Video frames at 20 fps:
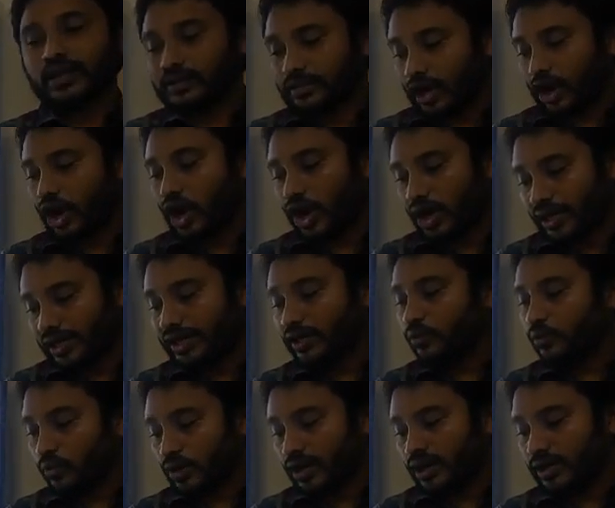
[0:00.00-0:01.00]
The only
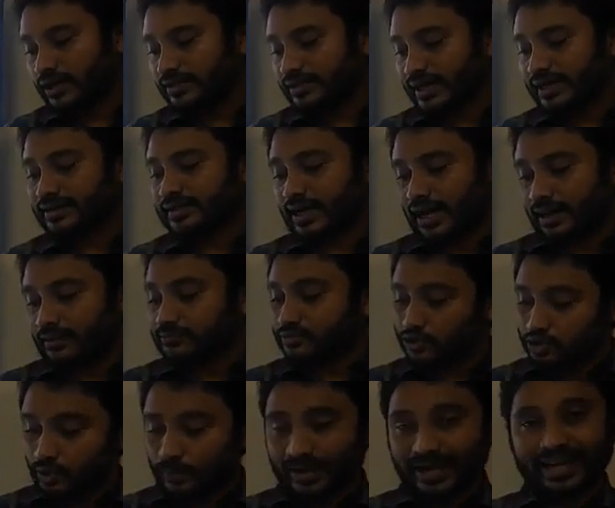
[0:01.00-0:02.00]
word that comes
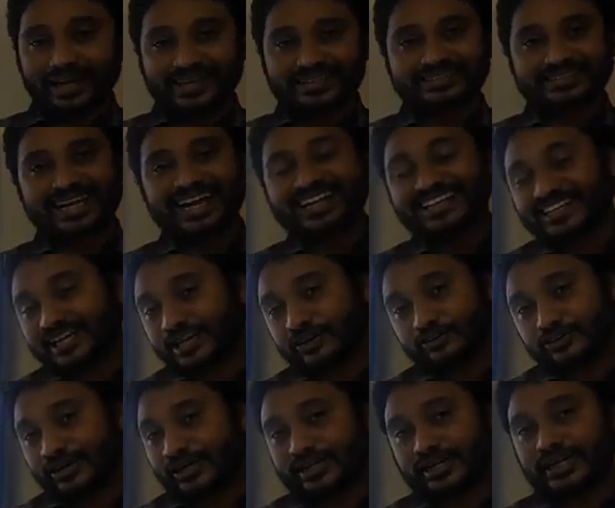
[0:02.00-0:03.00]
to me is
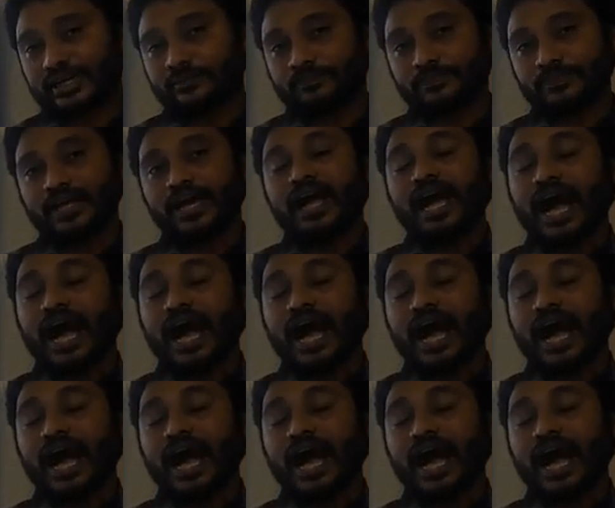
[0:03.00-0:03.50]
integrity.